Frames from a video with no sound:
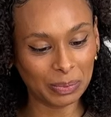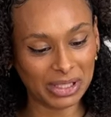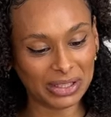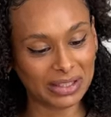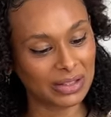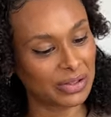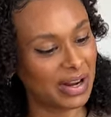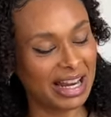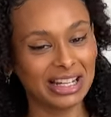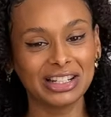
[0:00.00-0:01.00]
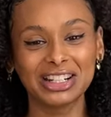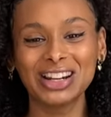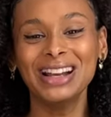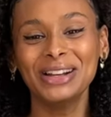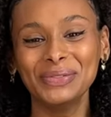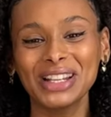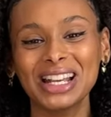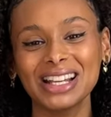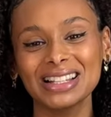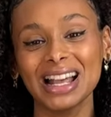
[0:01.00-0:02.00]
bit strange
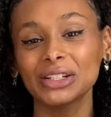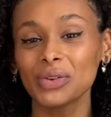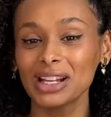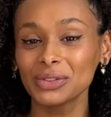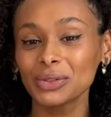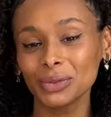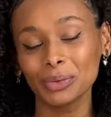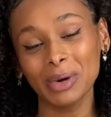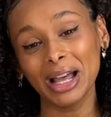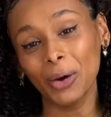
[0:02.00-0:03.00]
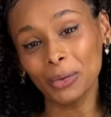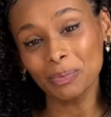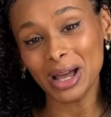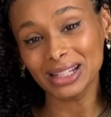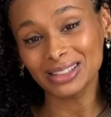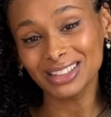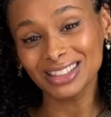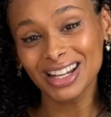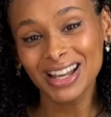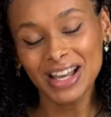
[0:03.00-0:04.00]
because I tried to do my own
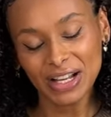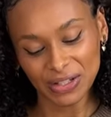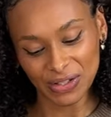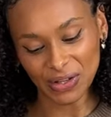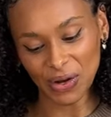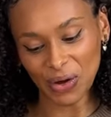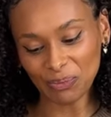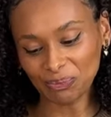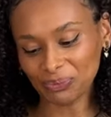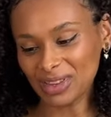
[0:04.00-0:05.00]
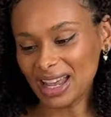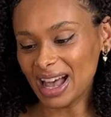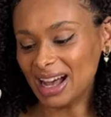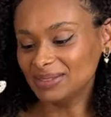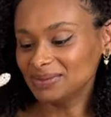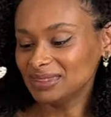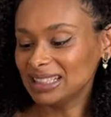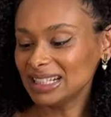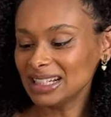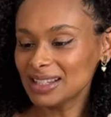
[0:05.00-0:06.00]
pattern. So yeah,
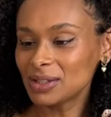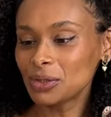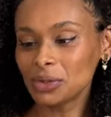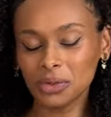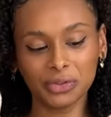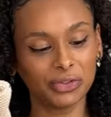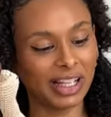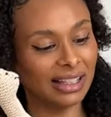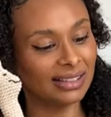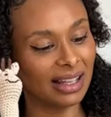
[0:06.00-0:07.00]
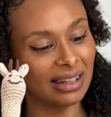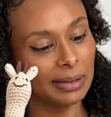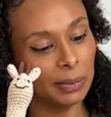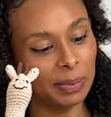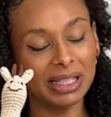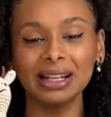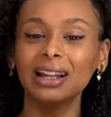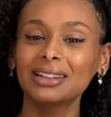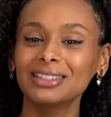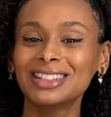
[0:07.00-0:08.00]
these two failed a little bit.
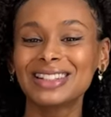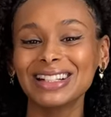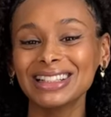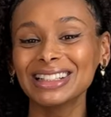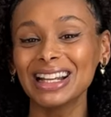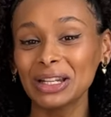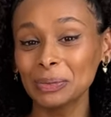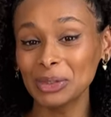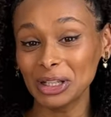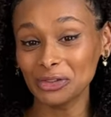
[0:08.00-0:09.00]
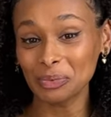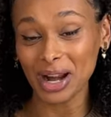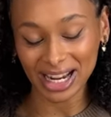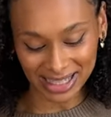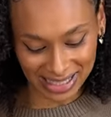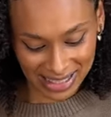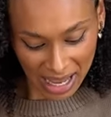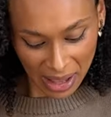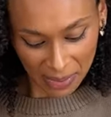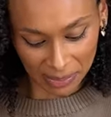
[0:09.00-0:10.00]
I still need a little bit of practice,
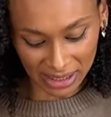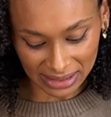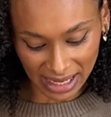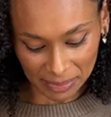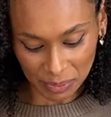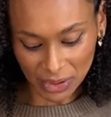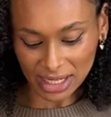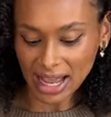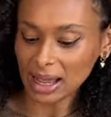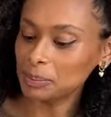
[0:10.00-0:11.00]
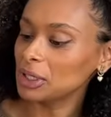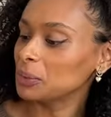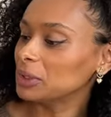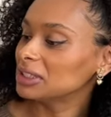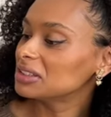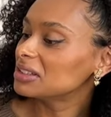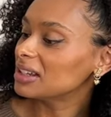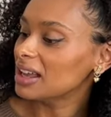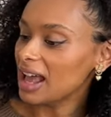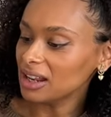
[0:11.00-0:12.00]
but I'm pretty happy with
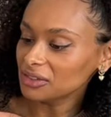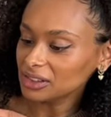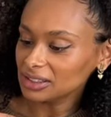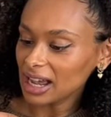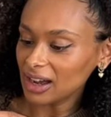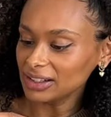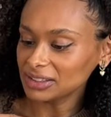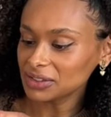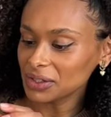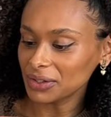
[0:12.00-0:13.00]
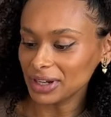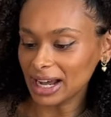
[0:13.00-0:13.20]
the elephant, how it turned